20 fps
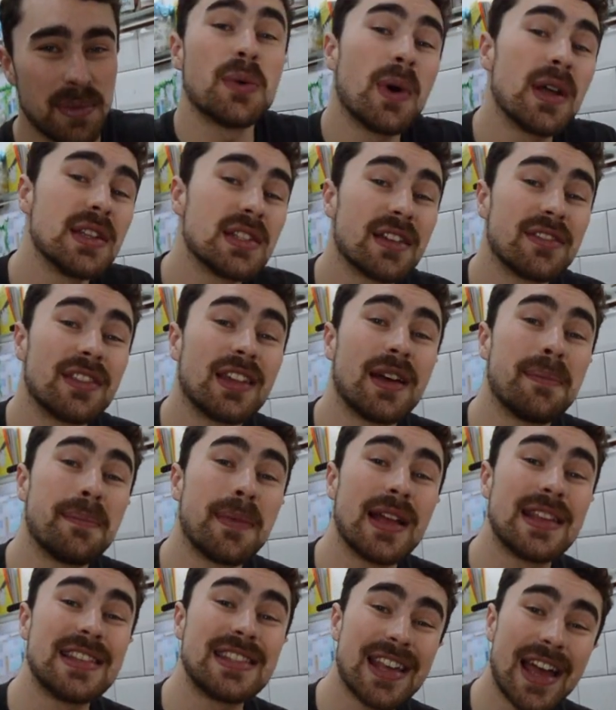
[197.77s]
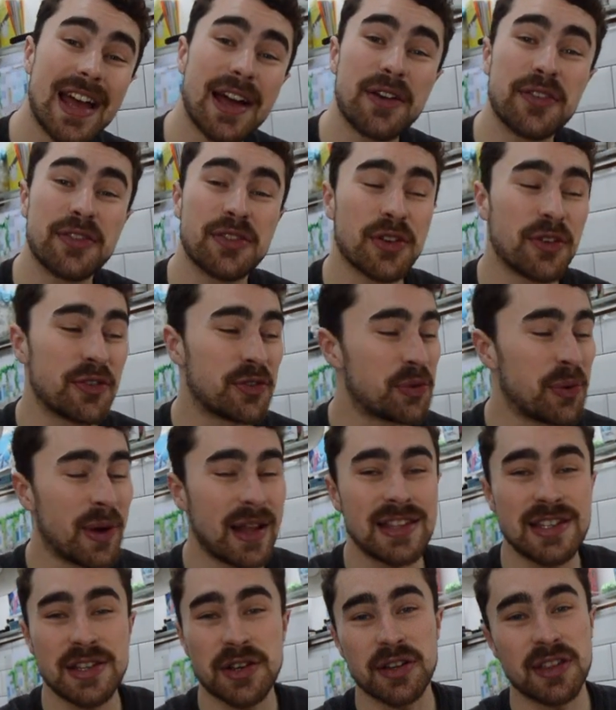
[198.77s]
But once I've done my set of sort of
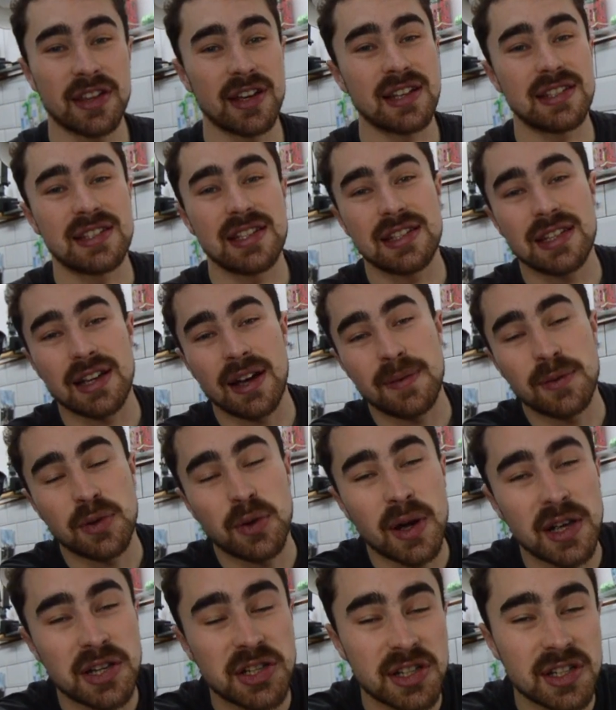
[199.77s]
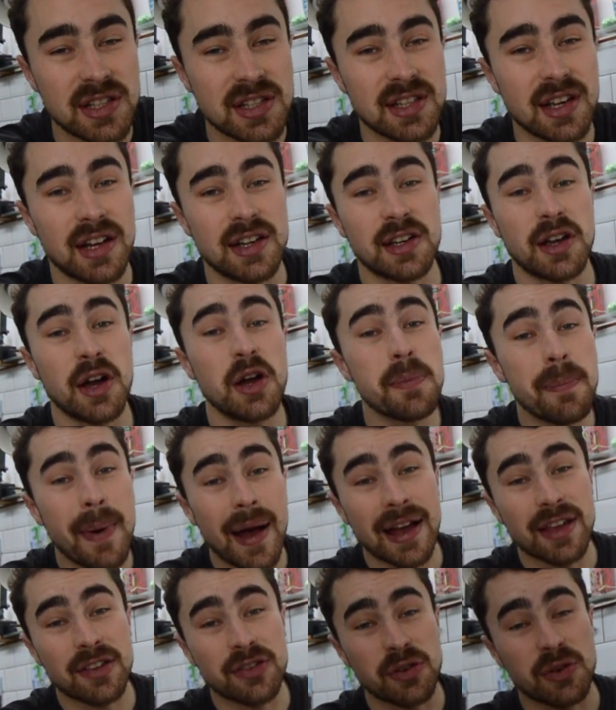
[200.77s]
20 or 30 timed questions, I'd go
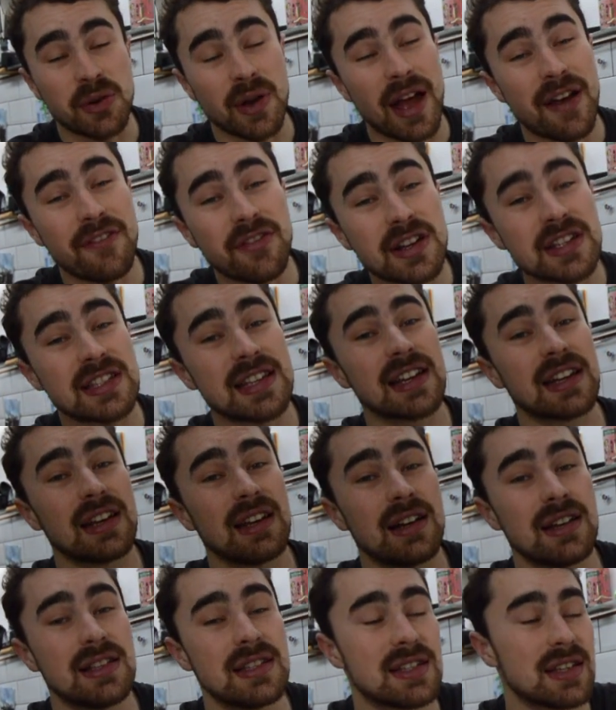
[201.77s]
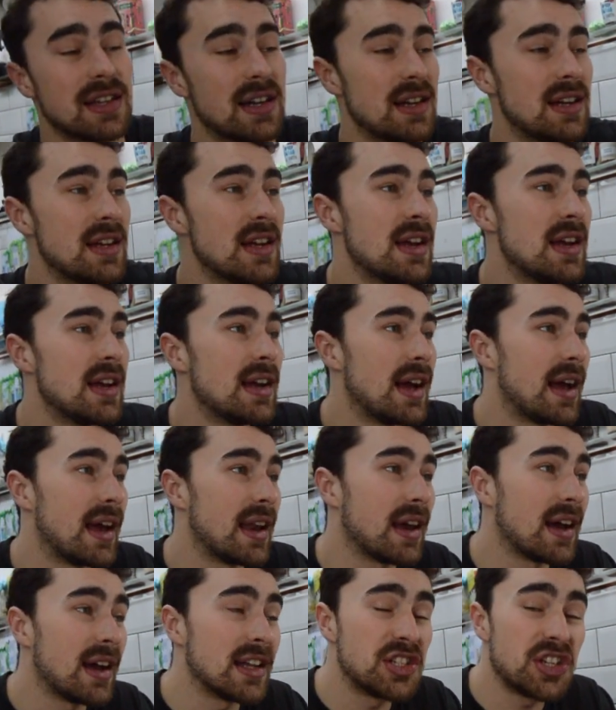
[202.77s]
back through every single single answer
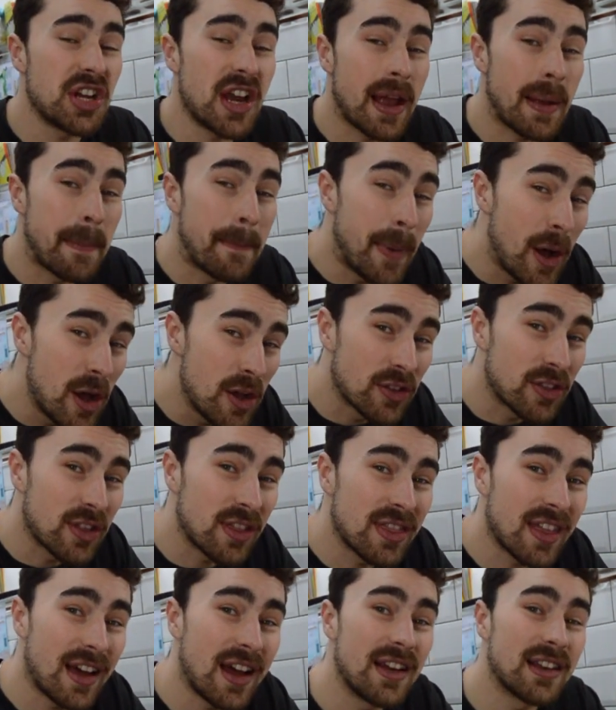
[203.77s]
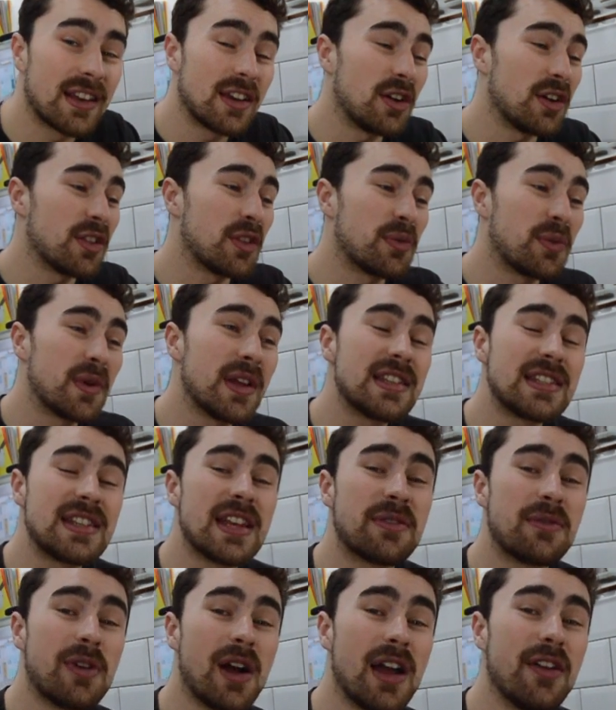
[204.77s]
and I checked both that I got the
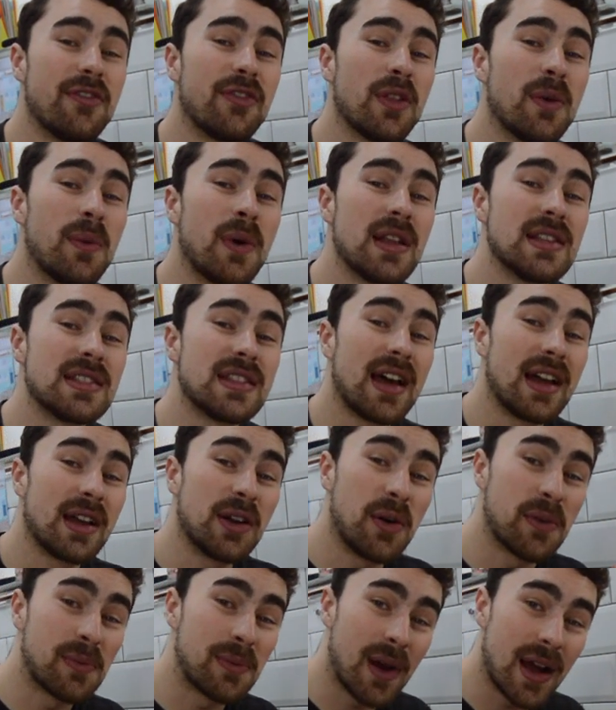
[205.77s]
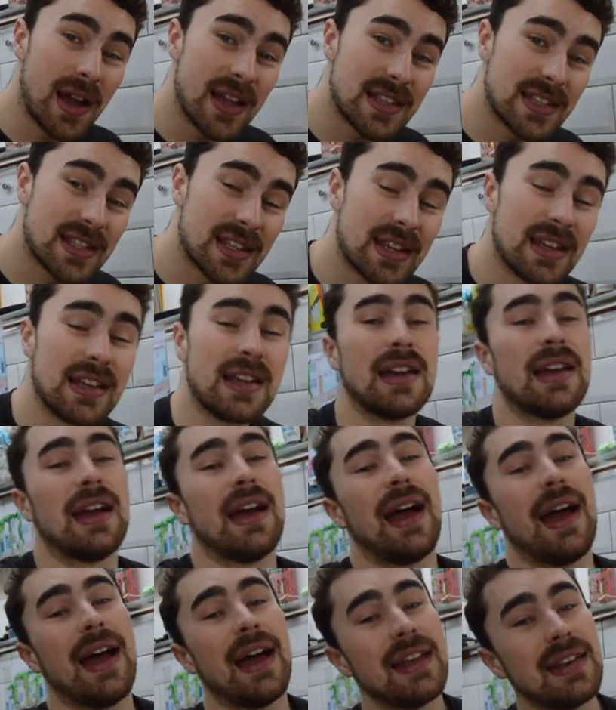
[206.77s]
reasoning right for the ones that I got right
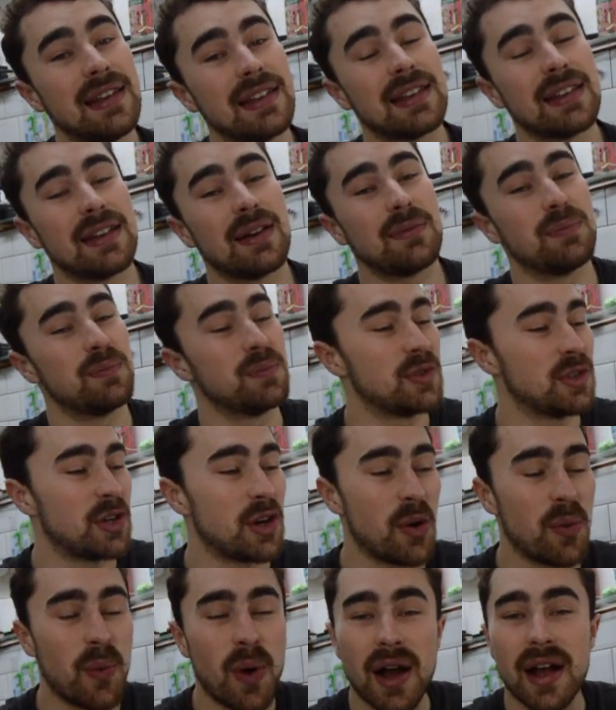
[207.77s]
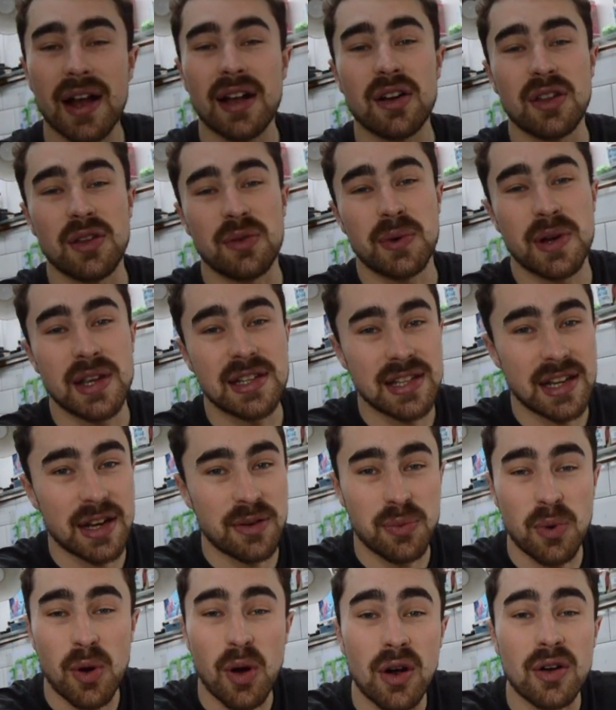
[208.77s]
and you know, why I got the
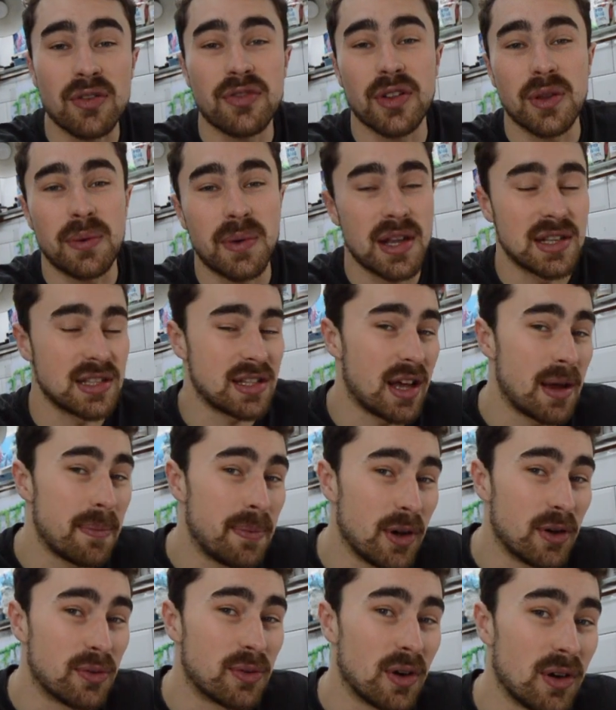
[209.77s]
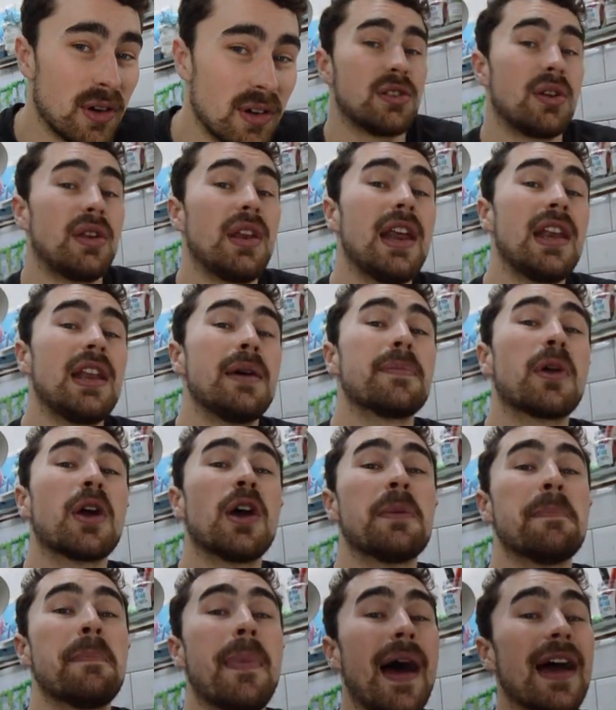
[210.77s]
reasoning wrong for the ones that I put wrong. So I'd end up
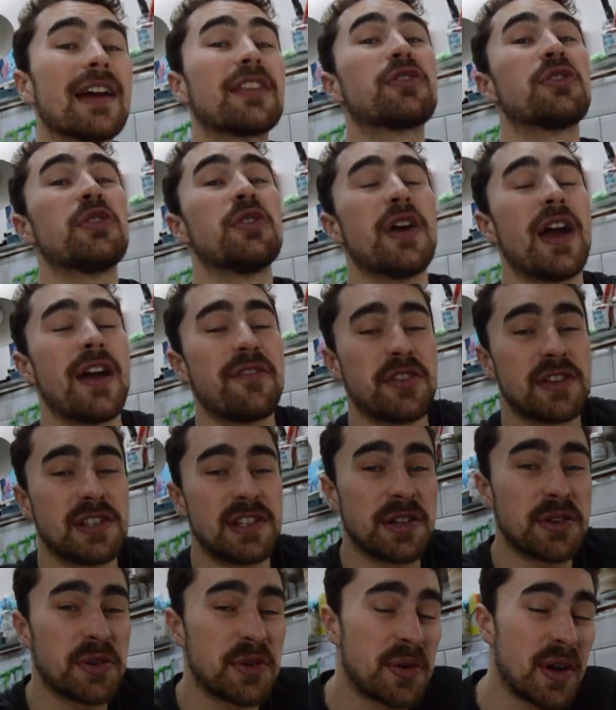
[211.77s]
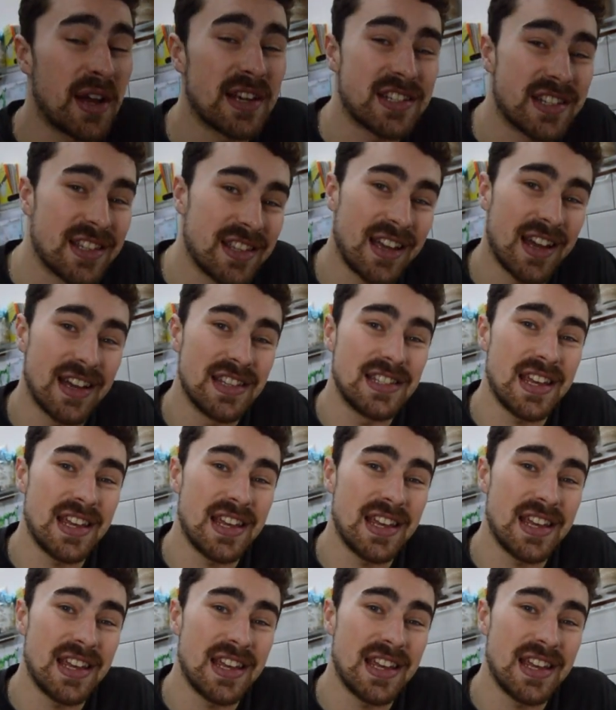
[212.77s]
going back through every single question that I'd